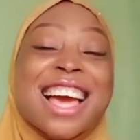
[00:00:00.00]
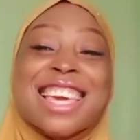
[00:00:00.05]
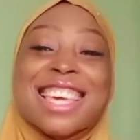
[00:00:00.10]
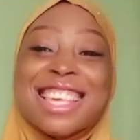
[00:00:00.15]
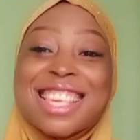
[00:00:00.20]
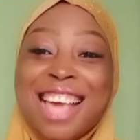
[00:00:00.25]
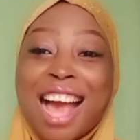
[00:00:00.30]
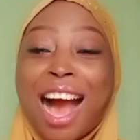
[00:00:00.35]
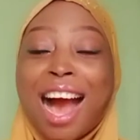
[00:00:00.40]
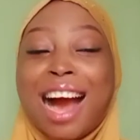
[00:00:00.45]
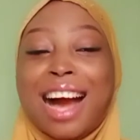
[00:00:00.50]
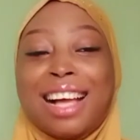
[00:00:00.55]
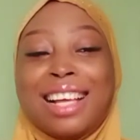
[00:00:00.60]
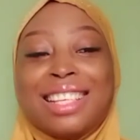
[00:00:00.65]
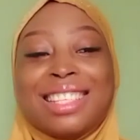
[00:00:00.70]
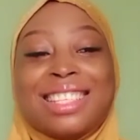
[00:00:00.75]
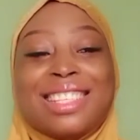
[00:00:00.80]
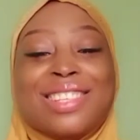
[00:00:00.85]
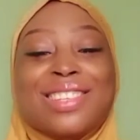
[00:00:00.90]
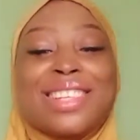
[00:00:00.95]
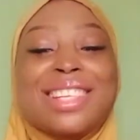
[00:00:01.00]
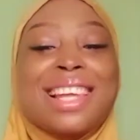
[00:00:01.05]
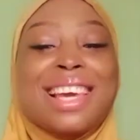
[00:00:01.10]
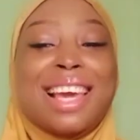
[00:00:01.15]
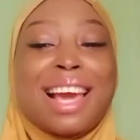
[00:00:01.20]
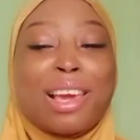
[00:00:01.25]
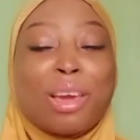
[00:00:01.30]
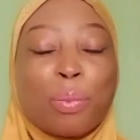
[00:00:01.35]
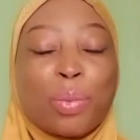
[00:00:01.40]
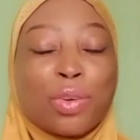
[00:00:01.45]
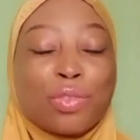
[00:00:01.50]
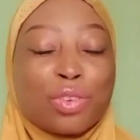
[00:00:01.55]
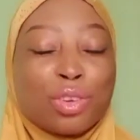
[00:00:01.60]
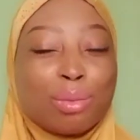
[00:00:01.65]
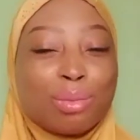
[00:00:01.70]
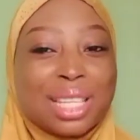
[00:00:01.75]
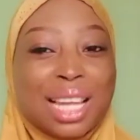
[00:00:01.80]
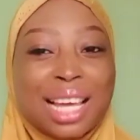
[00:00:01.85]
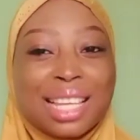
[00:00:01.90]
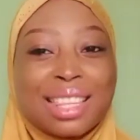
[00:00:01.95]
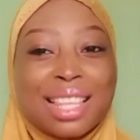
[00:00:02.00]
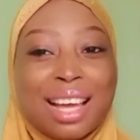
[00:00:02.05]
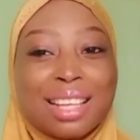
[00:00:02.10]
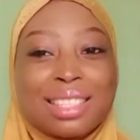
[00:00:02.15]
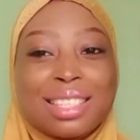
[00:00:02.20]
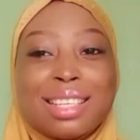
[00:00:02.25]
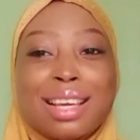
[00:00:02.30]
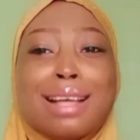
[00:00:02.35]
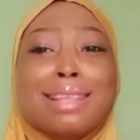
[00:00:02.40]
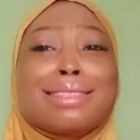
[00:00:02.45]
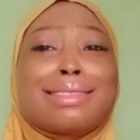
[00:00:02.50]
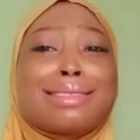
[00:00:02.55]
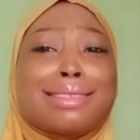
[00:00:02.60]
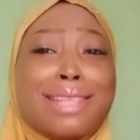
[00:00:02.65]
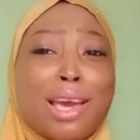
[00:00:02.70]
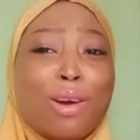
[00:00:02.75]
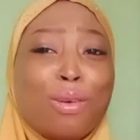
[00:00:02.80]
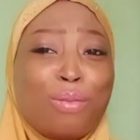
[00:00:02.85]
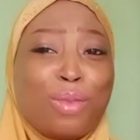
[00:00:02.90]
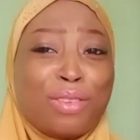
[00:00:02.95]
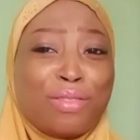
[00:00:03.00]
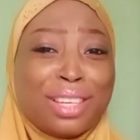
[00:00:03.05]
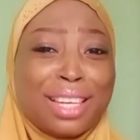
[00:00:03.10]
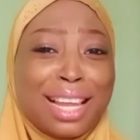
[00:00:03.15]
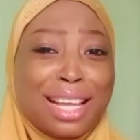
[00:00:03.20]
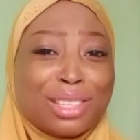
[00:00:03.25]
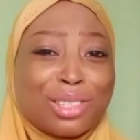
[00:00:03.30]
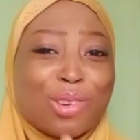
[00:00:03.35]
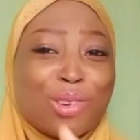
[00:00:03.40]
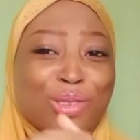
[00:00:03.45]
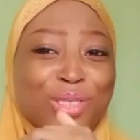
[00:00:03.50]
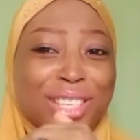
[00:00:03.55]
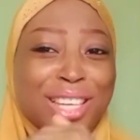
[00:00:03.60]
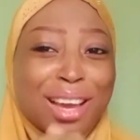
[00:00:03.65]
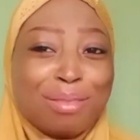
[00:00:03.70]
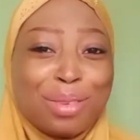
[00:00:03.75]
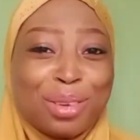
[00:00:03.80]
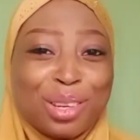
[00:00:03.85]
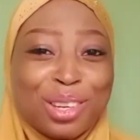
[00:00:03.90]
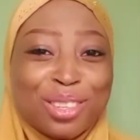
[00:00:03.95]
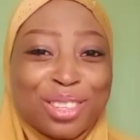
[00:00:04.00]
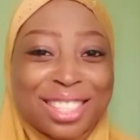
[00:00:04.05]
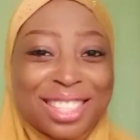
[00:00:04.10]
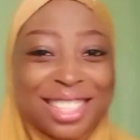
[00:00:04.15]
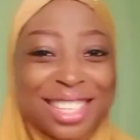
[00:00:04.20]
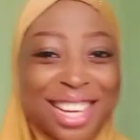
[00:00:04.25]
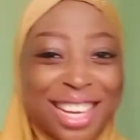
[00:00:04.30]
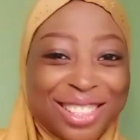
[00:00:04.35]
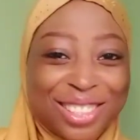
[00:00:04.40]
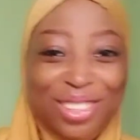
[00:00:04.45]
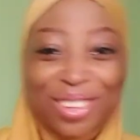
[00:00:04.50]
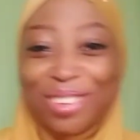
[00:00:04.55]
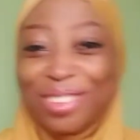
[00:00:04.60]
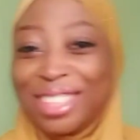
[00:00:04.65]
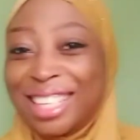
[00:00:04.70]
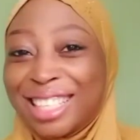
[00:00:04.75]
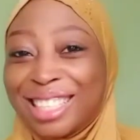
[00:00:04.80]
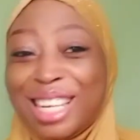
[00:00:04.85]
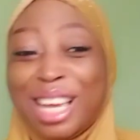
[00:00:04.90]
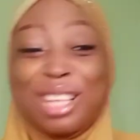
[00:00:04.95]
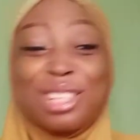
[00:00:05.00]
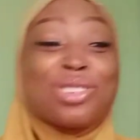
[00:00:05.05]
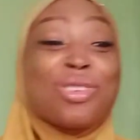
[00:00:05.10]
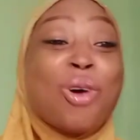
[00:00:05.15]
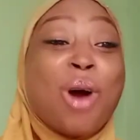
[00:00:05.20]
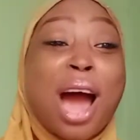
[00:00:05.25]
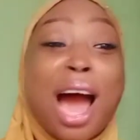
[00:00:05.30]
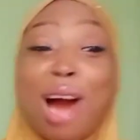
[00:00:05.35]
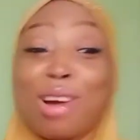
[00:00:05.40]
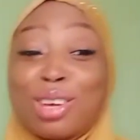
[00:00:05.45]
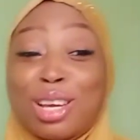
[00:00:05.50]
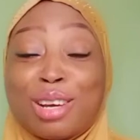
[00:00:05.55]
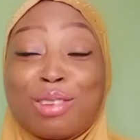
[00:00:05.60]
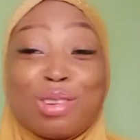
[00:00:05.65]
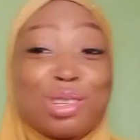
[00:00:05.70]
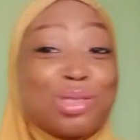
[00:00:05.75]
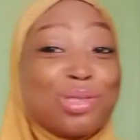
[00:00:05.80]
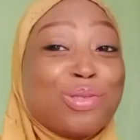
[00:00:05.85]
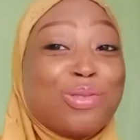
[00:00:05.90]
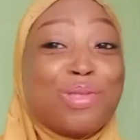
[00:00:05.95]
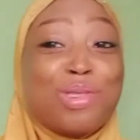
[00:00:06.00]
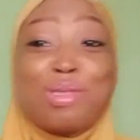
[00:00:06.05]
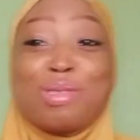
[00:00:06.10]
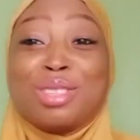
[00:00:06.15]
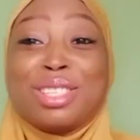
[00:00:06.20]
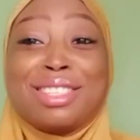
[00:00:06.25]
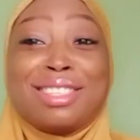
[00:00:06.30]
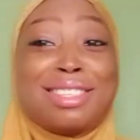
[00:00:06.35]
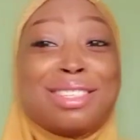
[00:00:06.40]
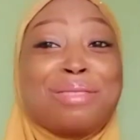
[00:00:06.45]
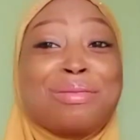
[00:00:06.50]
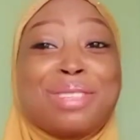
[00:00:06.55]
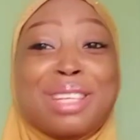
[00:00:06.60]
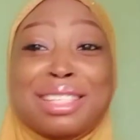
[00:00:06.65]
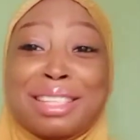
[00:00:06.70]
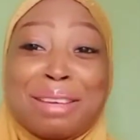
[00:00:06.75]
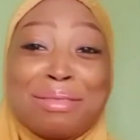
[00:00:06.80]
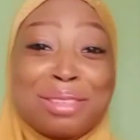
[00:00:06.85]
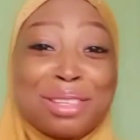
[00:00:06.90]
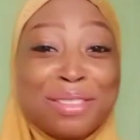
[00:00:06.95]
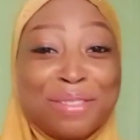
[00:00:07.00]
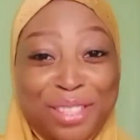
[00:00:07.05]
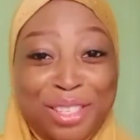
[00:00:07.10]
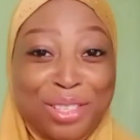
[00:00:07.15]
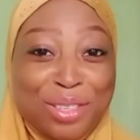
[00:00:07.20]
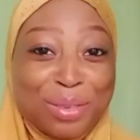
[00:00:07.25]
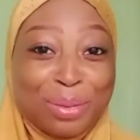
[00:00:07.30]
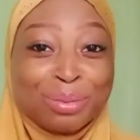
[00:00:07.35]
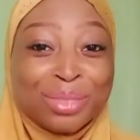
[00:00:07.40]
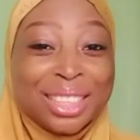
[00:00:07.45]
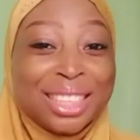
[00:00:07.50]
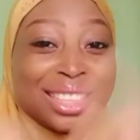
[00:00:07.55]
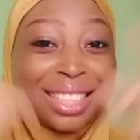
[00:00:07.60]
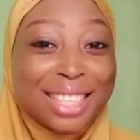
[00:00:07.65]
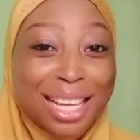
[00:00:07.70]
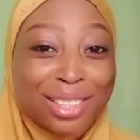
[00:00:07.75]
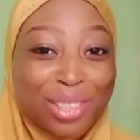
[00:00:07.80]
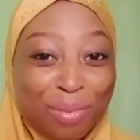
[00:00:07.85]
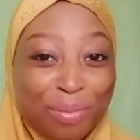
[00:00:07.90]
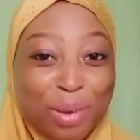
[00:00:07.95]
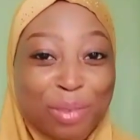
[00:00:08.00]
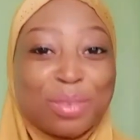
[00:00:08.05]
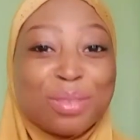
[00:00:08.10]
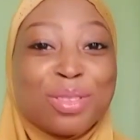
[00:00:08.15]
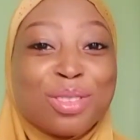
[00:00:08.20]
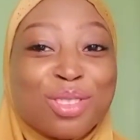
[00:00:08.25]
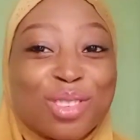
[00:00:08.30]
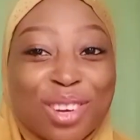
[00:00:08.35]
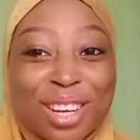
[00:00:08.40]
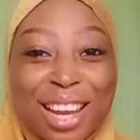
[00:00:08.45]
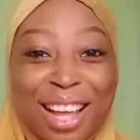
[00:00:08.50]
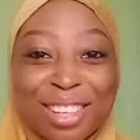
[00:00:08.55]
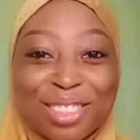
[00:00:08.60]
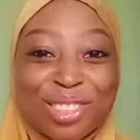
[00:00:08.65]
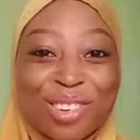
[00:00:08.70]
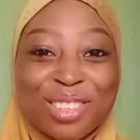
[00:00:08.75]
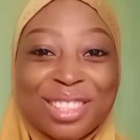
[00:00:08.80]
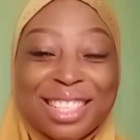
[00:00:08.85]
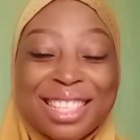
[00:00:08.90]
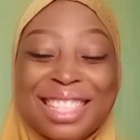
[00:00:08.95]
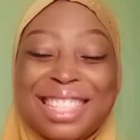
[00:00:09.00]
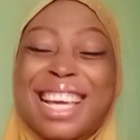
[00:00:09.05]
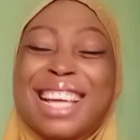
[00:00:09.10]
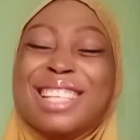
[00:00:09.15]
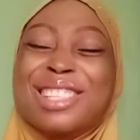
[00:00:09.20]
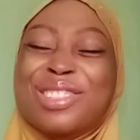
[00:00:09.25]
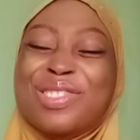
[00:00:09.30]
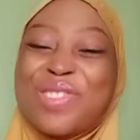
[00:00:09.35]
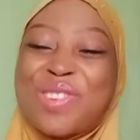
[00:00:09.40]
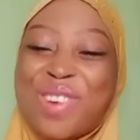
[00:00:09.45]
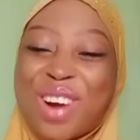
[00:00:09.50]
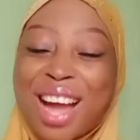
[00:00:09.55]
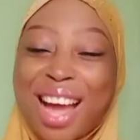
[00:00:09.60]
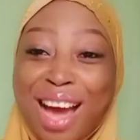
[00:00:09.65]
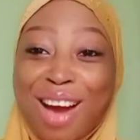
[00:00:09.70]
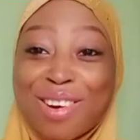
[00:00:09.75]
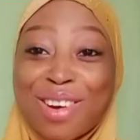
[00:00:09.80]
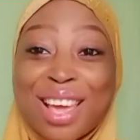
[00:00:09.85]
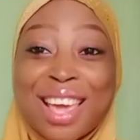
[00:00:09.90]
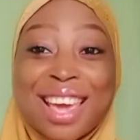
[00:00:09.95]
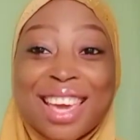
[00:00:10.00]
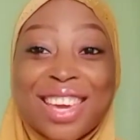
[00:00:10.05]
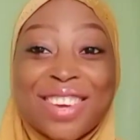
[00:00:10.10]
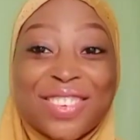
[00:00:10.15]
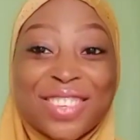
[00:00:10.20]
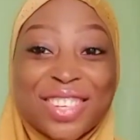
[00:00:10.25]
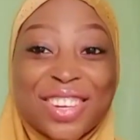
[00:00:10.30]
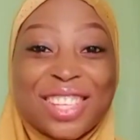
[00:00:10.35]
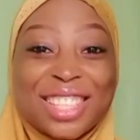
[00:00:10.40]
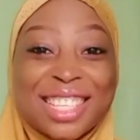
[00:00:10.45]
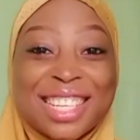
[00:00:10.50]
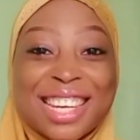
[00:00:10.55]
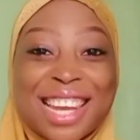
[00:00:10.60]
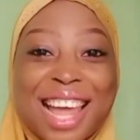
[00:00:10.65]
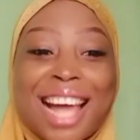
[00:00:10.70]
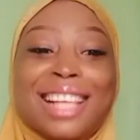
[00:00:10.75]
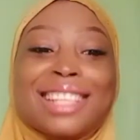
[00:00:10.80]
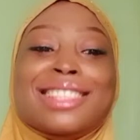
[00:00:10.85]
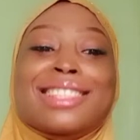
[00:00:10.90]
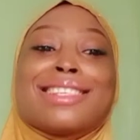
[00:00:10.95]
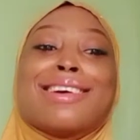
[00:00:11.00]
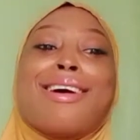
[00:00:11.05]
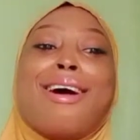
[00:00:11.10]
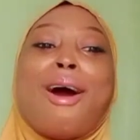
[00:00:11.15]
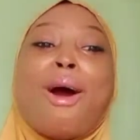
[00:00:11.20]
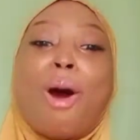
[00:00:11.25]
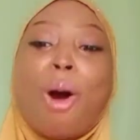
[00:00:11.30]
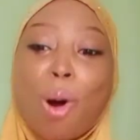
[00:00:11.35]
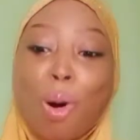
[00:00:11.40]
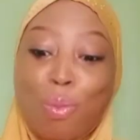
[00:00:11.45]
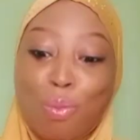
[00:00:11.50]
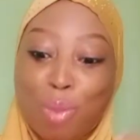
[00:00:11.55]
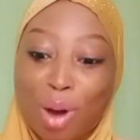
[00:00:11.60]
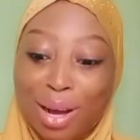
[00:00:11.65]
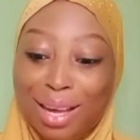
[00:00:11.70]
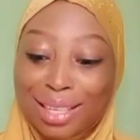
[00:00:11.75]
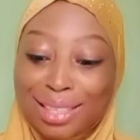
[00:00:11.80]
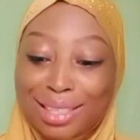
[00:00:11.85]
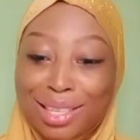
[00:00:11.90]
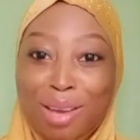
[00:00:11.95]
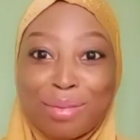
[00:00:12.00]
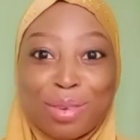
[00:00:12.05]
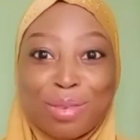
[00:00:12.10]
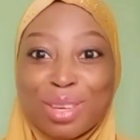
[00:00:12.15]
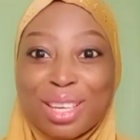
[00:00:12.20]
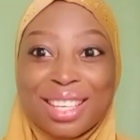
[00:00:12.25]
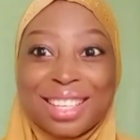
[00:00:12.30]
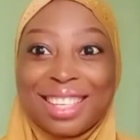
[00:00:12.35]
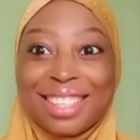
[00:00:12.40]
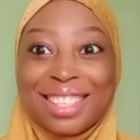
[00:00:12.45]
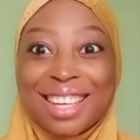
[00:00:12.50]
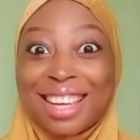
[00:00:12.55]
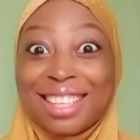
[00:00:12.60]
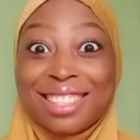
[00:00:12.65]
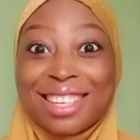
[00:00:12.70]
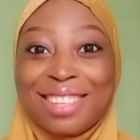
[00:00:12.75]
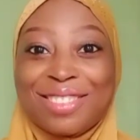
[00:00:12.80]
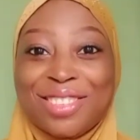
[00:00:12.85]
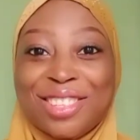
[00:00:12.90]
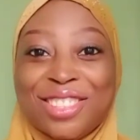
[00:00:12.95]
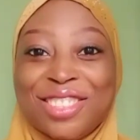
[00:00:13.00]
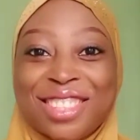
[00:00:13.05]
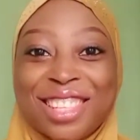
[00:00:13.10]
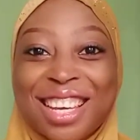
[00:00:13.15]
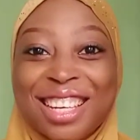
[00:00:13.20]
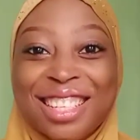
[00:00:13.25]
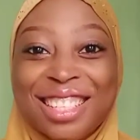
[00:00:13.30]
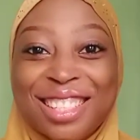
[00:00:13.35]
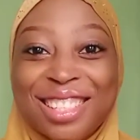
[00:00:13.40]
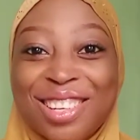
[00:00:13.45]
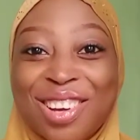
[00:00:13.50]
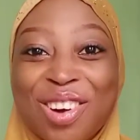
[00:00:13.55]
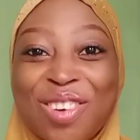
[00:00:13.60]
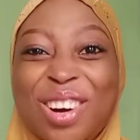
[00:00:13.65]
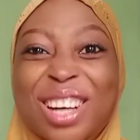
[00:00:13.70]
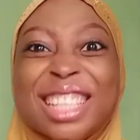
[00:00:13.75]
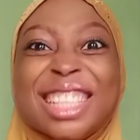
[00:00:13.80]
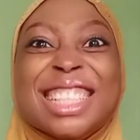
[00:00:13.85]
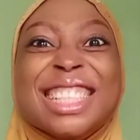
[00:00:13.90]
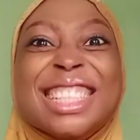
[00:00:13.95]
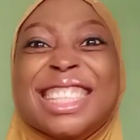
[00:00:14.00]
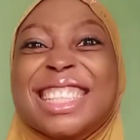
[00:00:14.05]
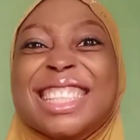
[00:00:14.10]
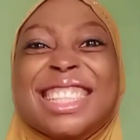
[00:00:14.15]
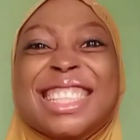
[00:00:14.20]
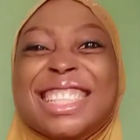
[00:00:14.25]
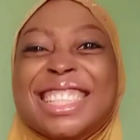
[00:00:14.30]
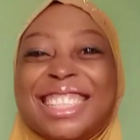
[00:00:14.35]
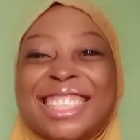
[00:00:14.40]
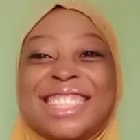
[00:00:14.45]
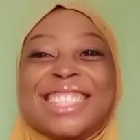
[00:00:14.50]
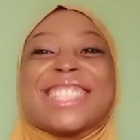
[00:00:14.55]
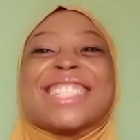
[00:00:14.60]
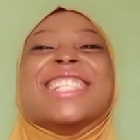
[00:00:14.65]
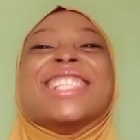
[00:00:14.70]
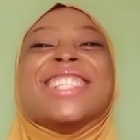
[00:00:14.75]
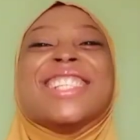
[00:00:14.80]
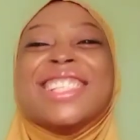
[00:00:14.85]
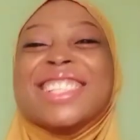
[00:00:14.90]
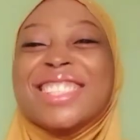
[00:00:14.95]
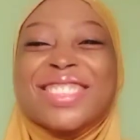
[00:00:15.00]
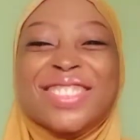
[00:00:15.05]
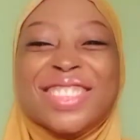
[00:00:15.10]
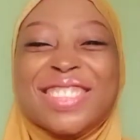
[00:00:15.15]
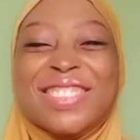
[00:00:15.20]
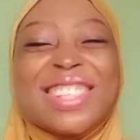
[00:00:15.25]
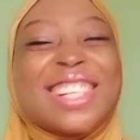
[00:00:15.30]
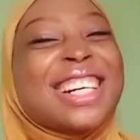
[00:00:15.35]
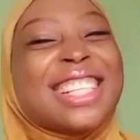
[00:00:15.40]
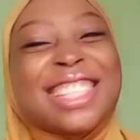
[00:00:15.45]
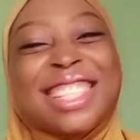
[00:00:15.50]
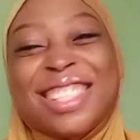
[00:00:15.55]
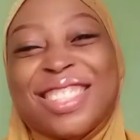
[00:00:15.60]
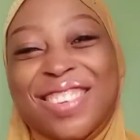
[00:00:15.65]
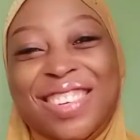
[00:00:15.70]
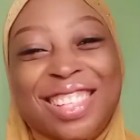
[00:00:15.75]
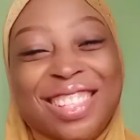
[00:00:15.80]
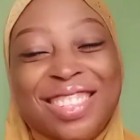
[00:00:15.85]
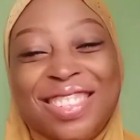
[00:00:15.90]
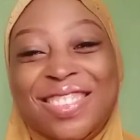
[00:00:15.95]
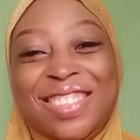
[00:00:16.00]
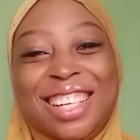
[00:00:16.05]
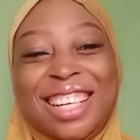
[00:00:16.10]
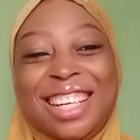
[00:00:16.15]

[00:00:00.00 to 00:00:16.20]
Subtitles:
Yeah, so layer your perfumes like that and tell me if it lasts all day or if it doesn't last all day. There's no how you are going to follow these tips that I'm giving you, that your perfumes will not last all day. There's no how. If it doesn't last, come back and tell me, Wing Lady, I tried what you said, it did not work. You cannot even, because it's going to work.